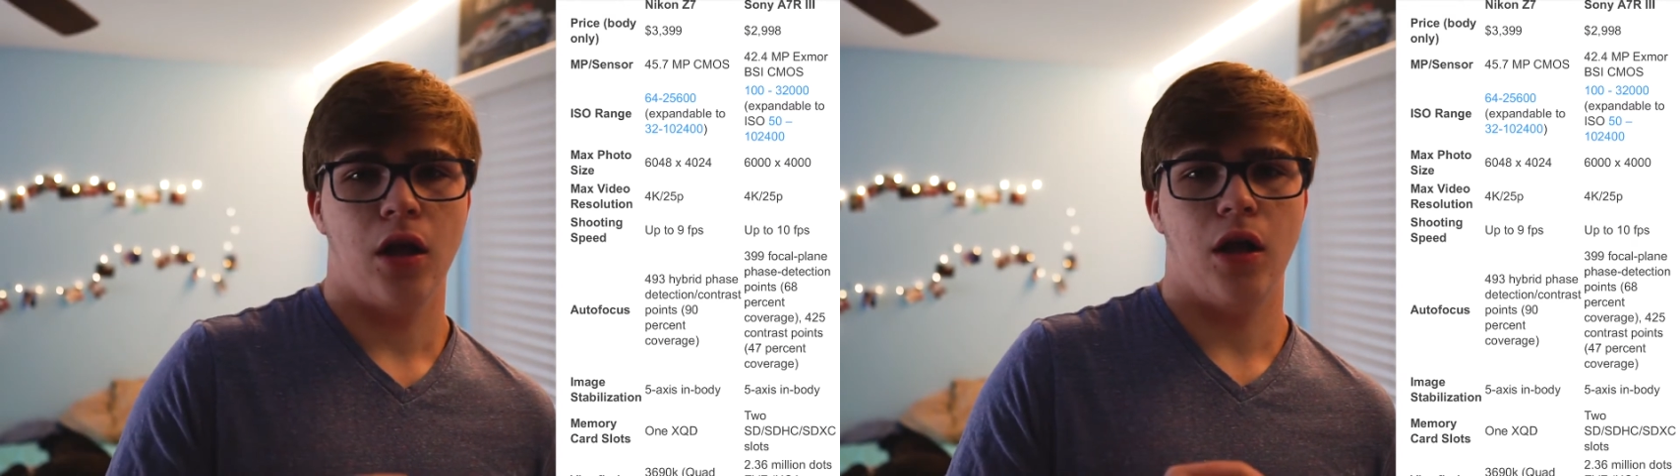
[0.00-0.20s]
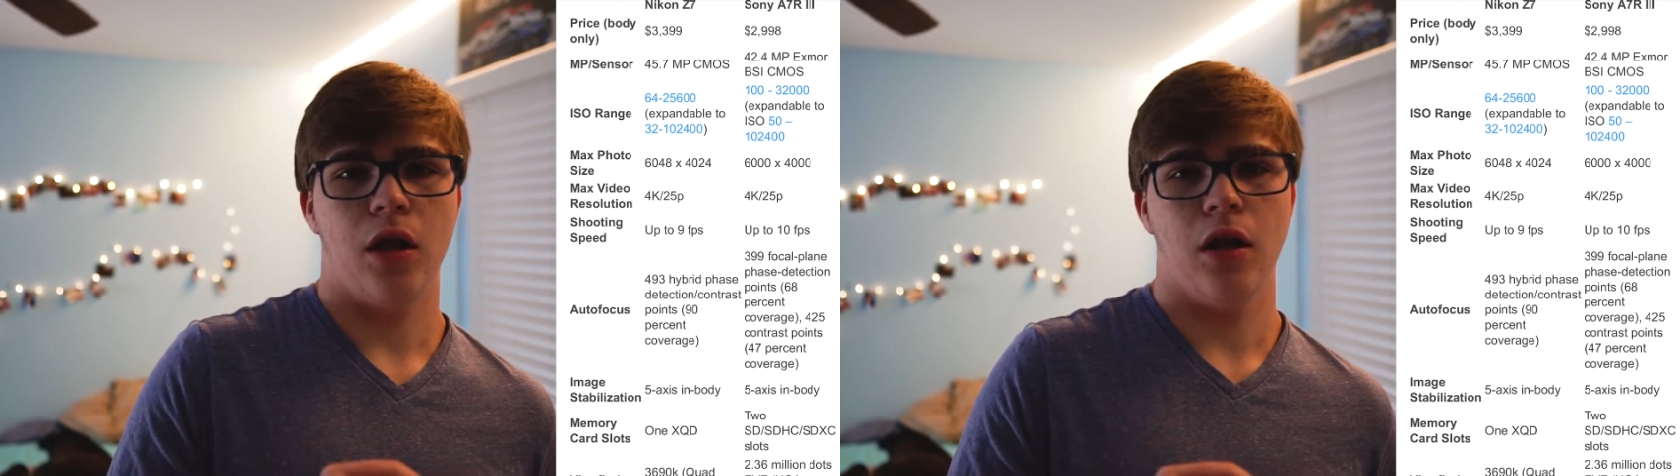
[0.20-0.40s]

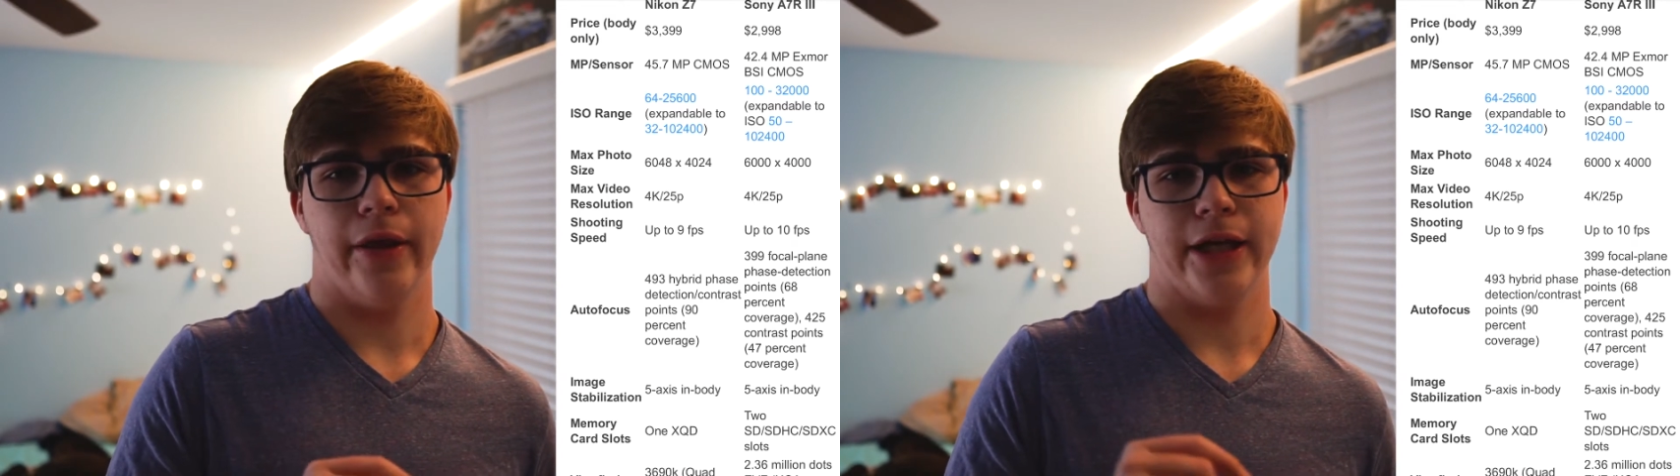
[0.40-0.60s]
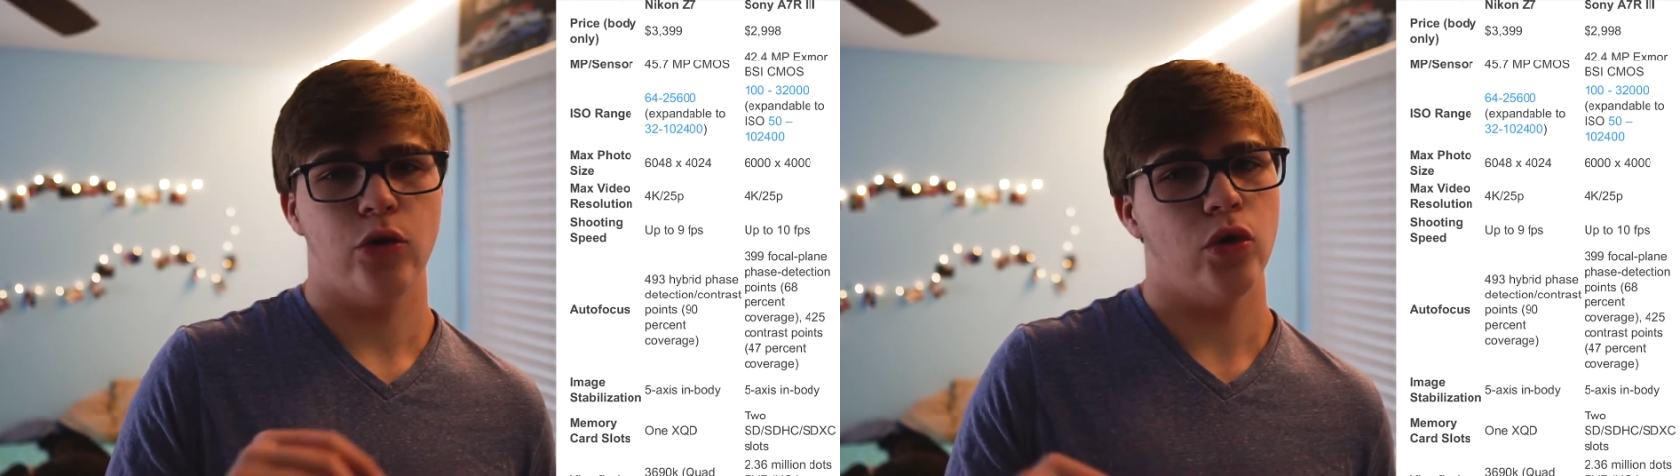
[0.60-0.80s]

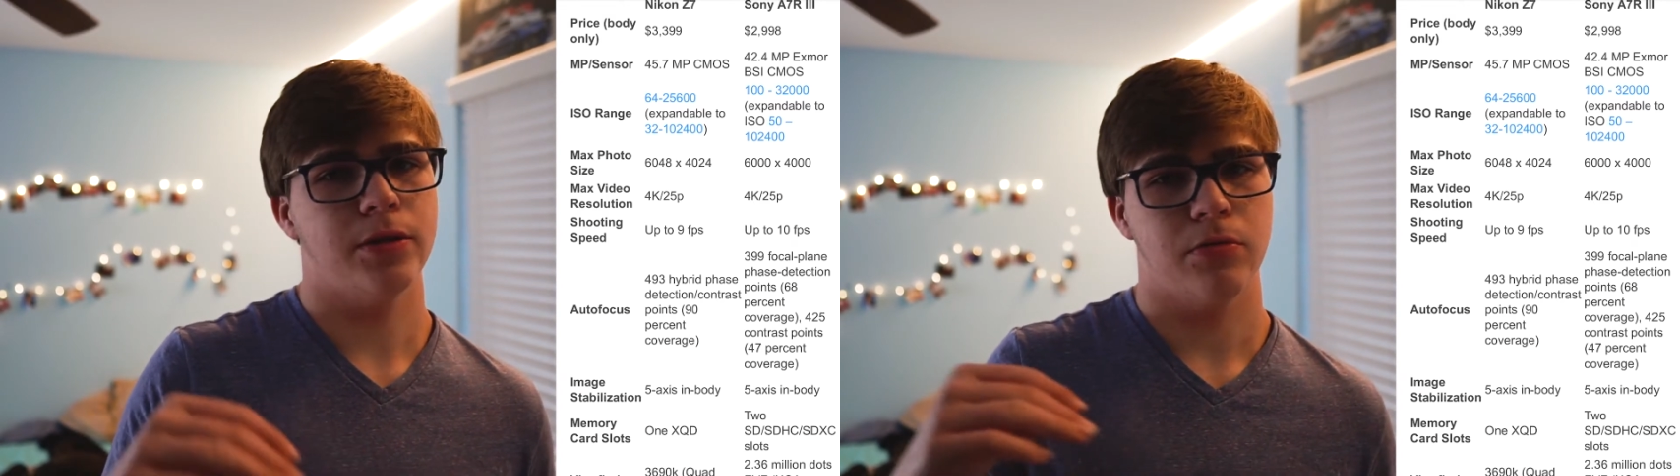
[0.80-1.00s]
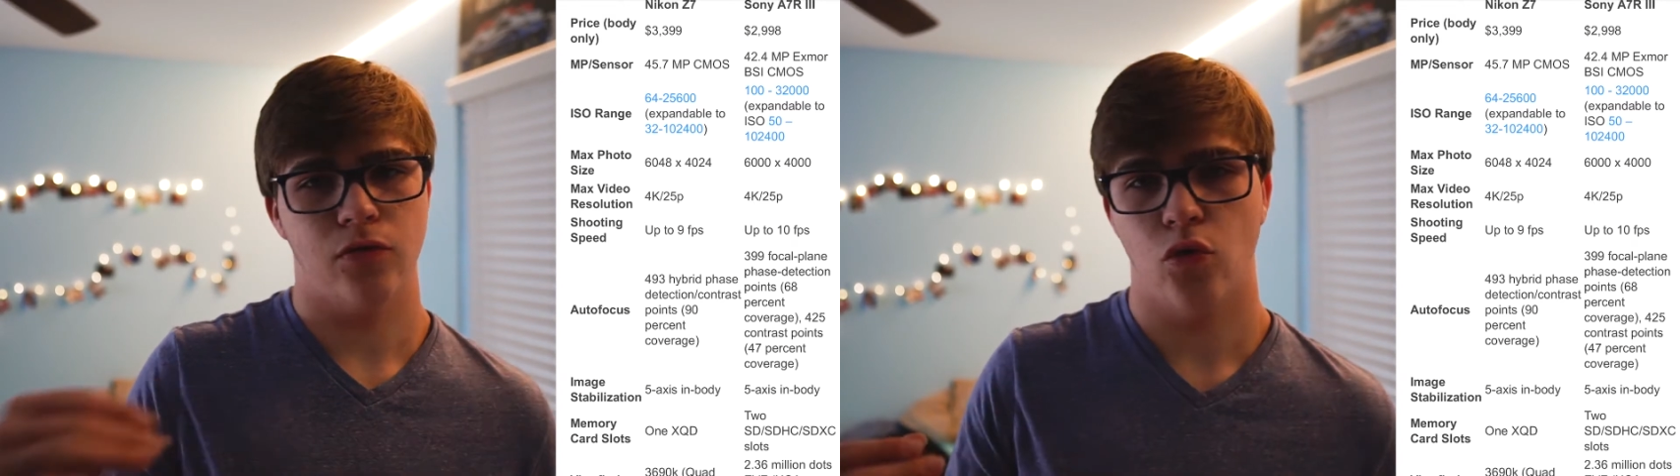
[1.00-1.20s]
like
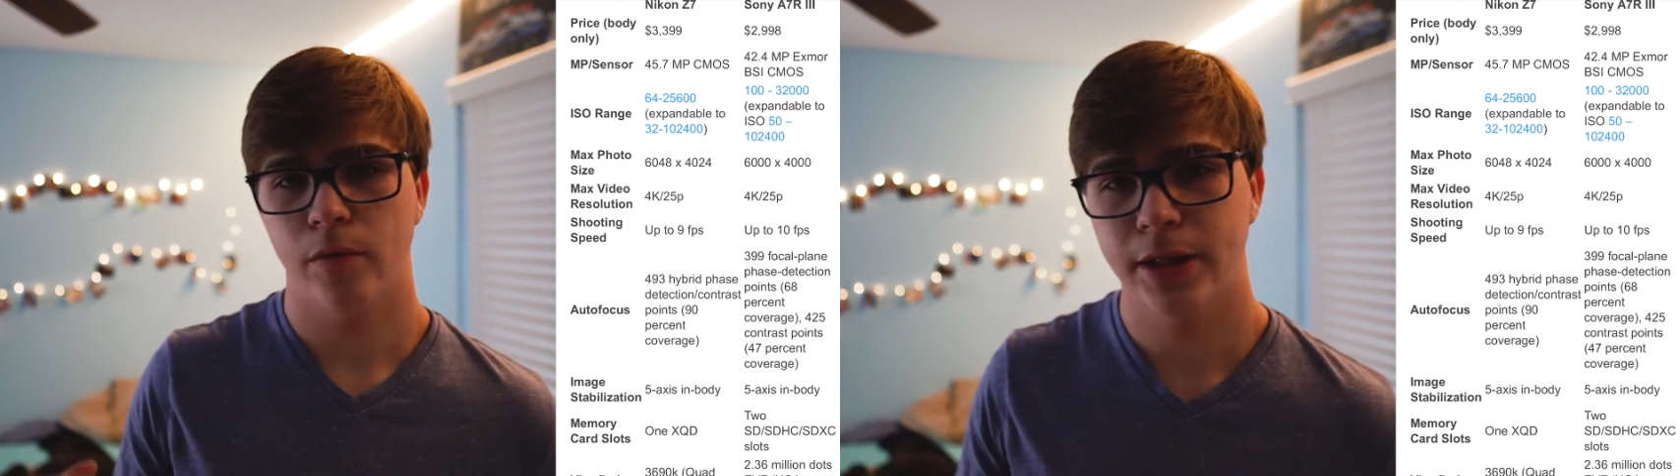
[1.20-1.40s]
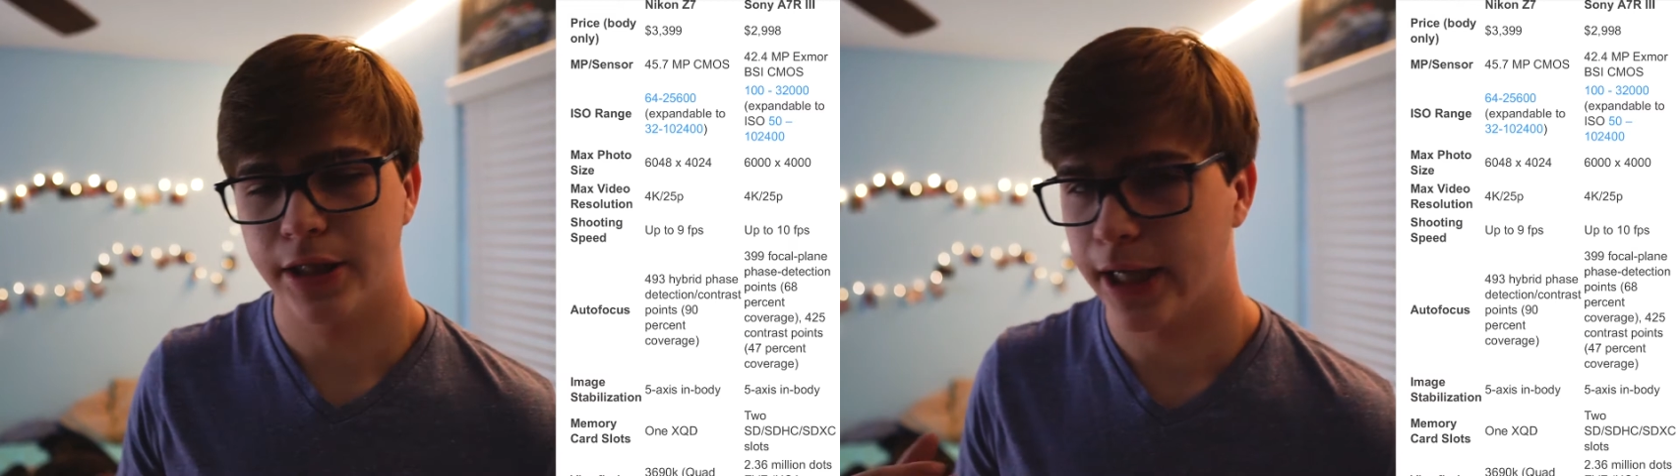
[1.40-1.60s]
noise performance,